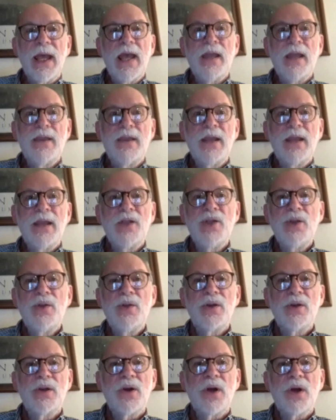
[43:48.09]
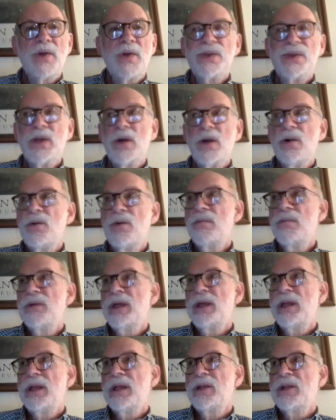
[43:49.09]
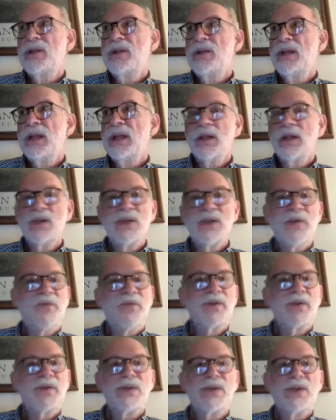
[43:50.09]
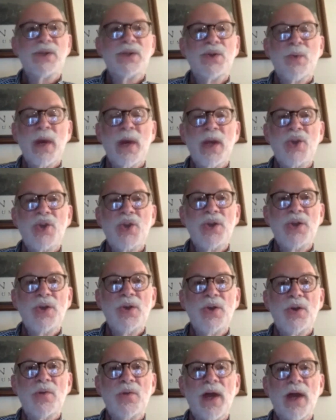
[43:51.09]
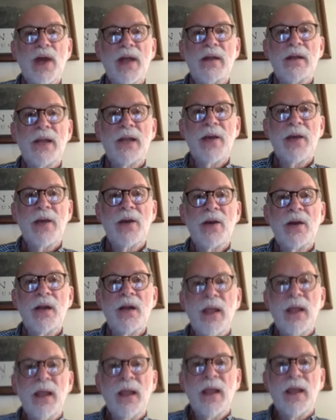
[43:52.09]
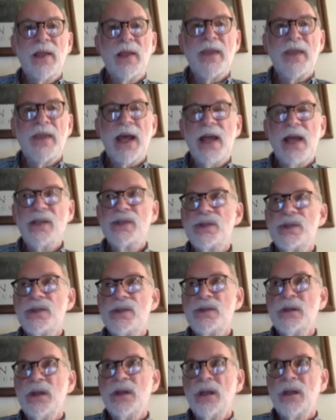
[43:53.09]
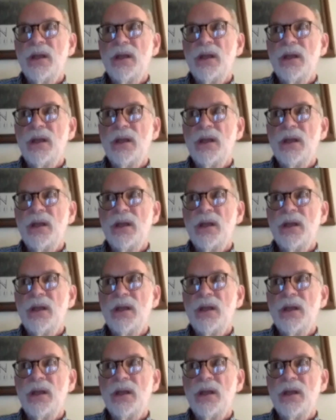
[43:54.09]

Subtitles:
And then you could also, in a different situation, you could write a letter that's